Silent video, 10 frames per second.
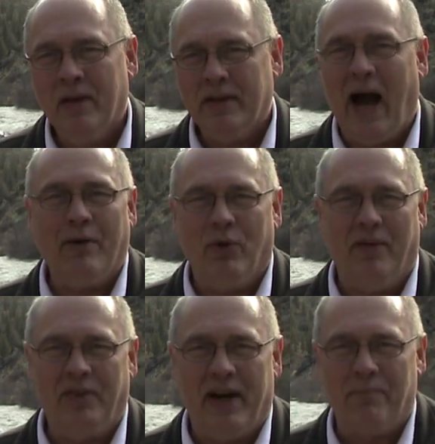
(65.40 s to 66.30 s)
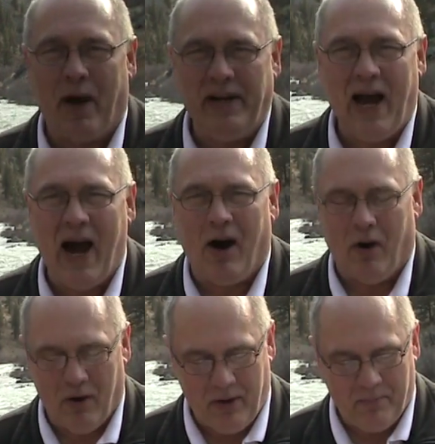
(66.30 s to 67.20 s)
God would have done it by now,
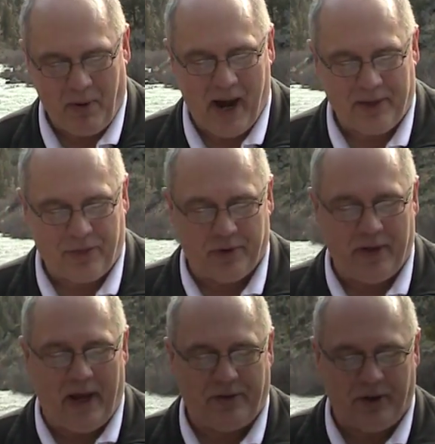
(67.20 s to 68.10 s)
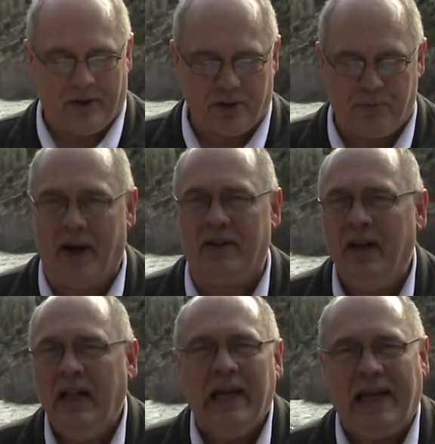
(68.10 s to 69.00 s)
by 38 years. But
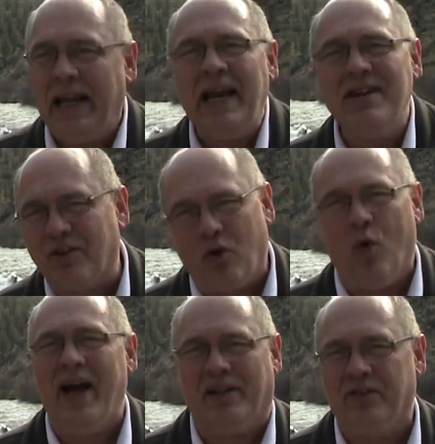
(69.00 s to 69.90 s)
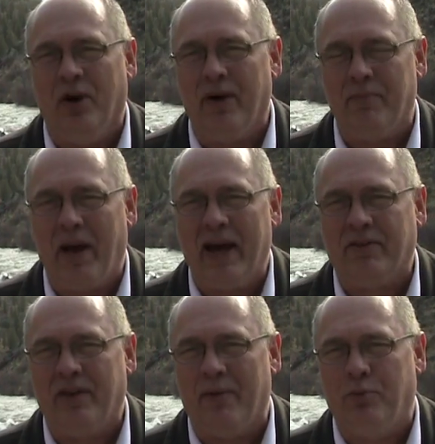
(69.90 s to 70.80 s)
he didn't quit going back
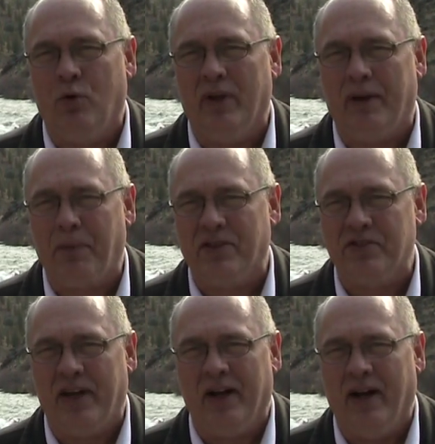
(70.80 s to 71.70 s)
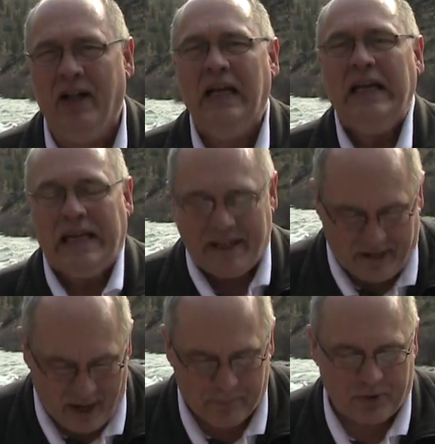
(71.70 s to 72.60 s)
to that pool at Bethsaida. He
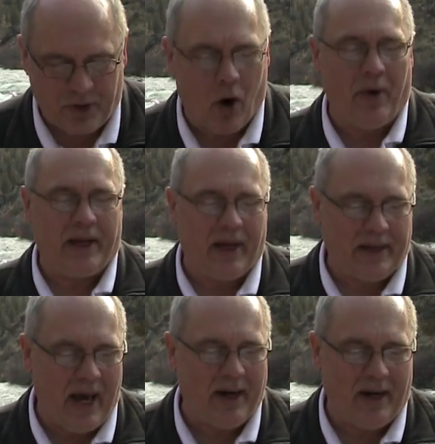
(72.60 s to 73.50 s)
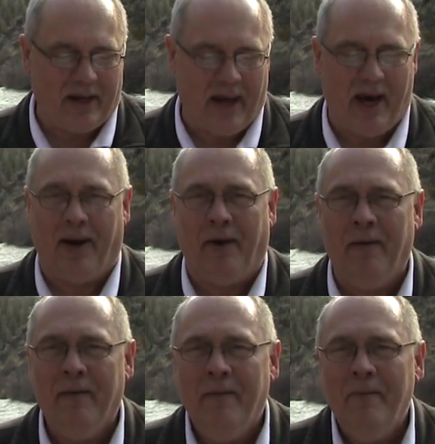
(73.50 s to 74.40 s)
kept going again and again.
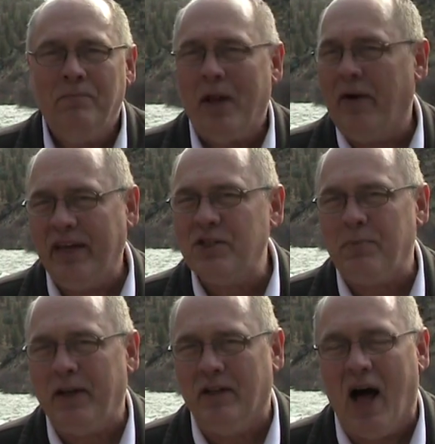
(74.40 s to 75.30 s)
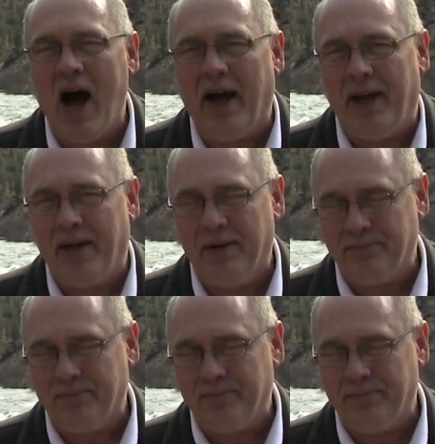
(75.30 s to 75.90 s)
Now he's been lying